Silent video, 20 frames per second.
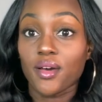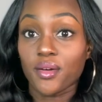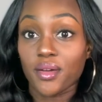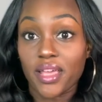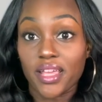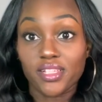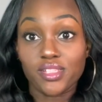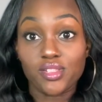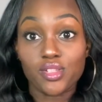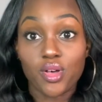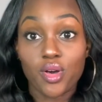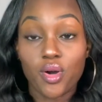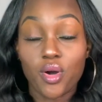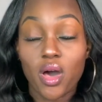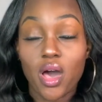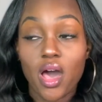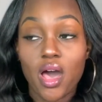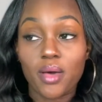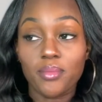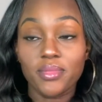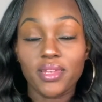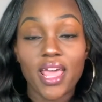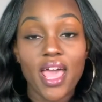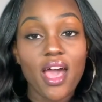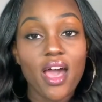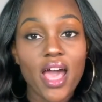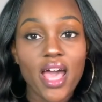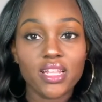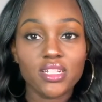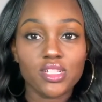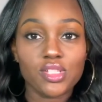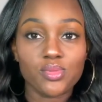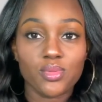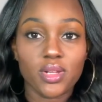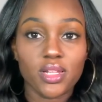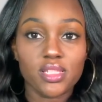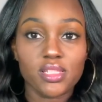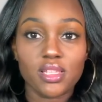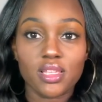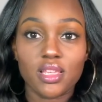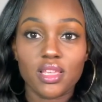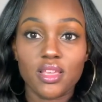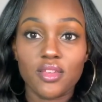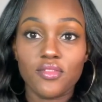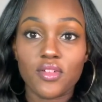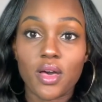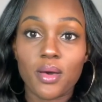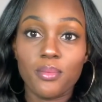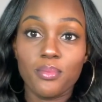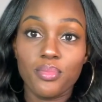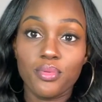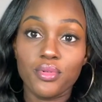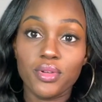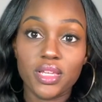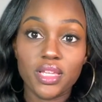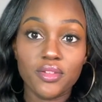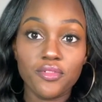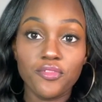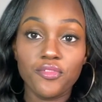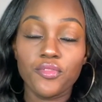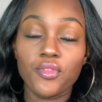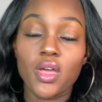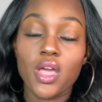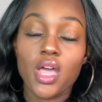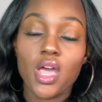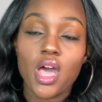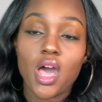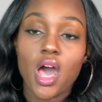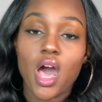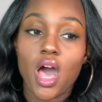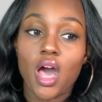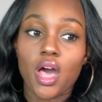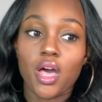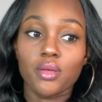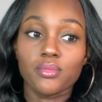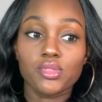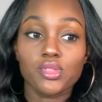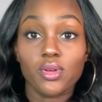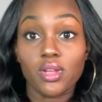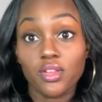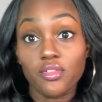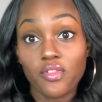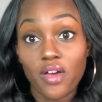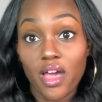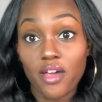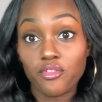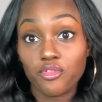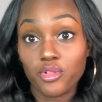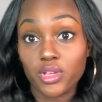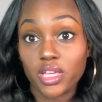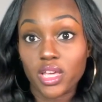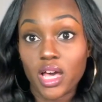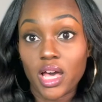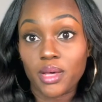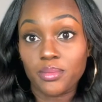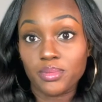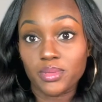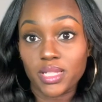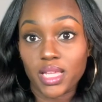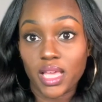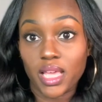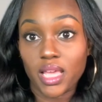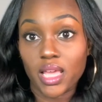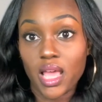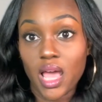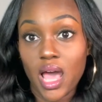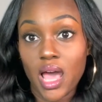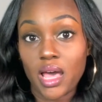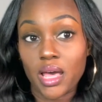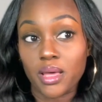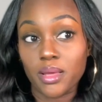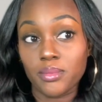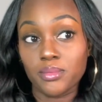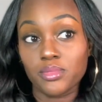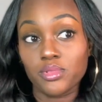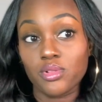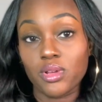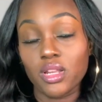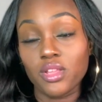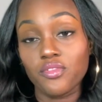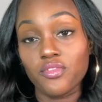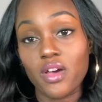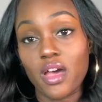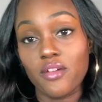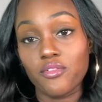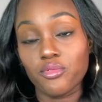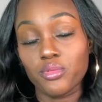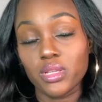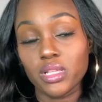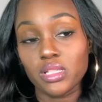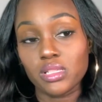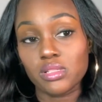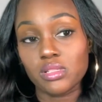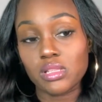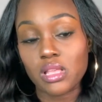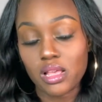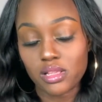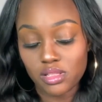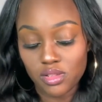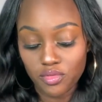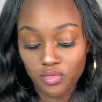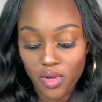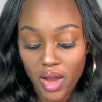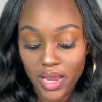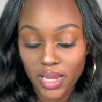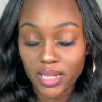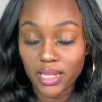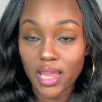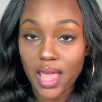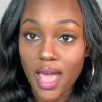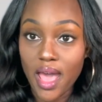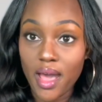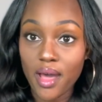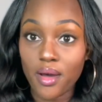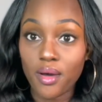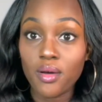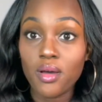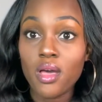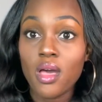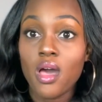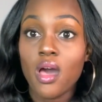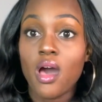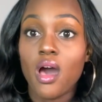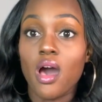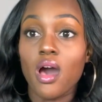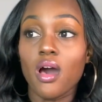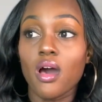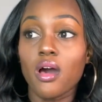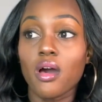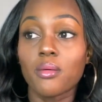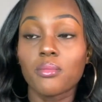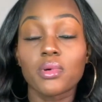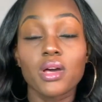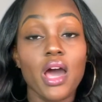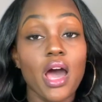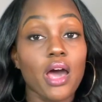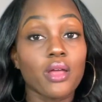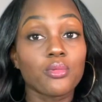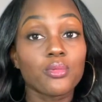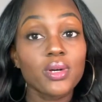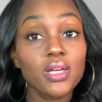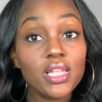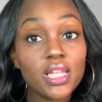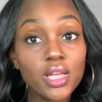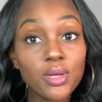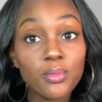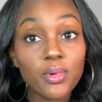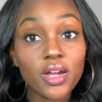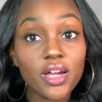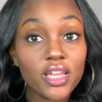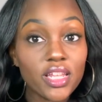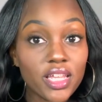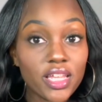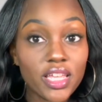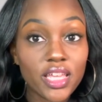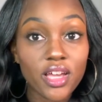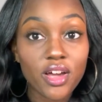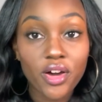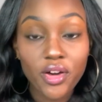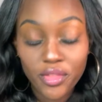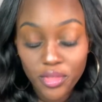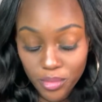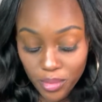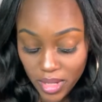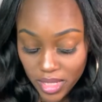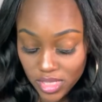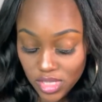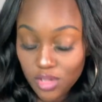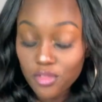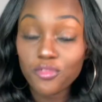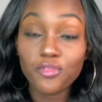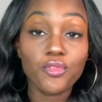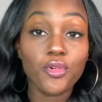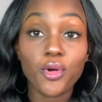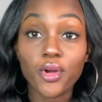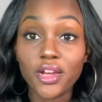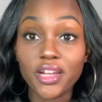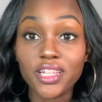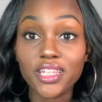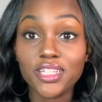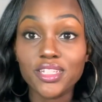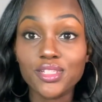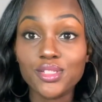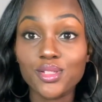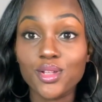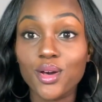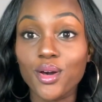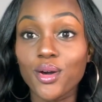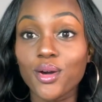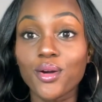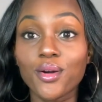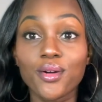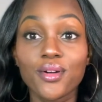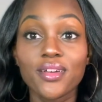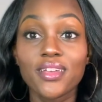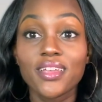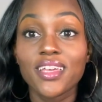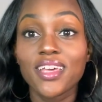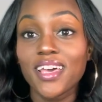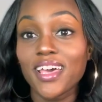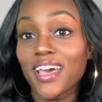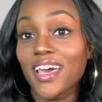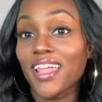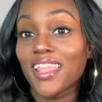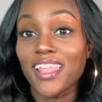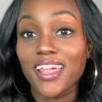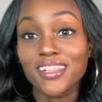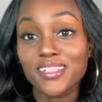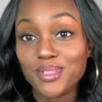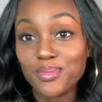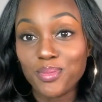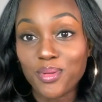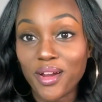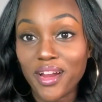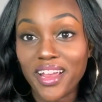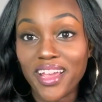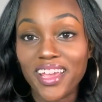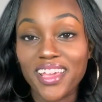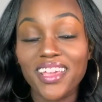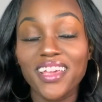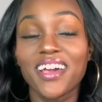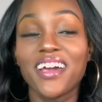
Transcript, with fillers: okay, so um, now I just wanted to give a brief um, 25 week update. Um, 25 weeks as of right now. Um, God willing, we're gonna get all the way to 40. So let's pray.